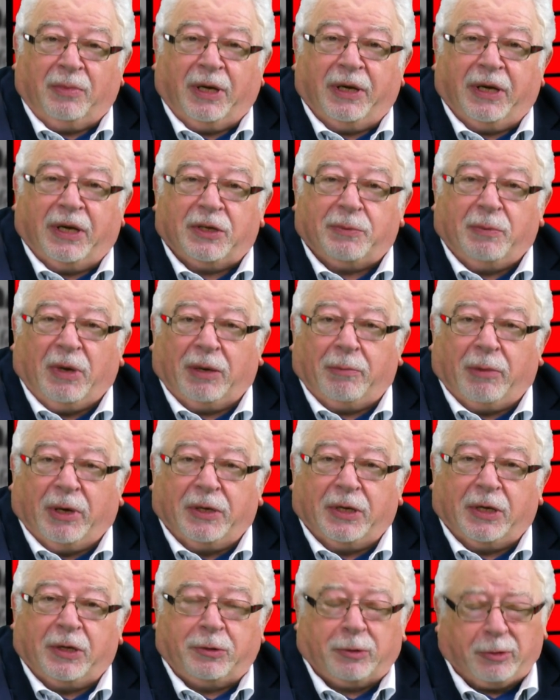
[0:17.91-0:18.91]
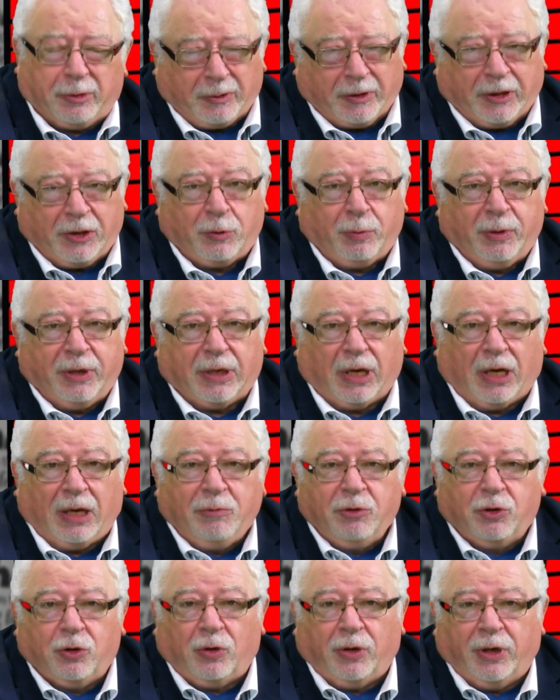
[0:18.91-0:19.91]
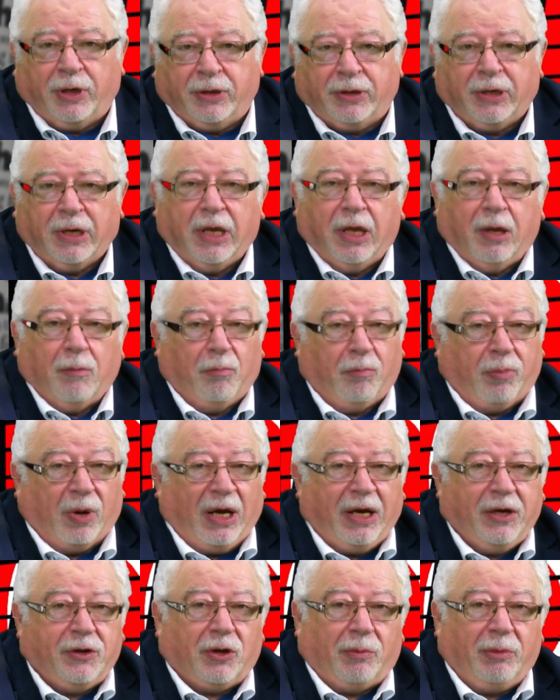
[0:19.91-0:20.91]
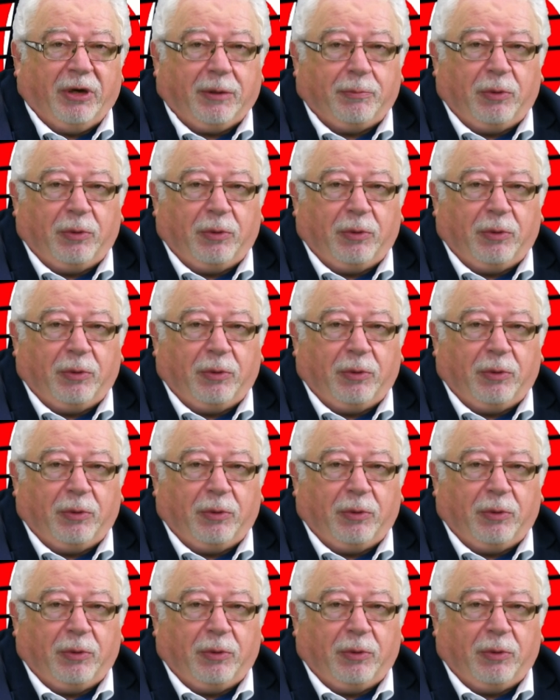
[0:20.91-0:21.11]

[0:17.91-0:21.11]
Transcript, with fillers: My name is Mike Mendoza, and each week I'm joined by Dominic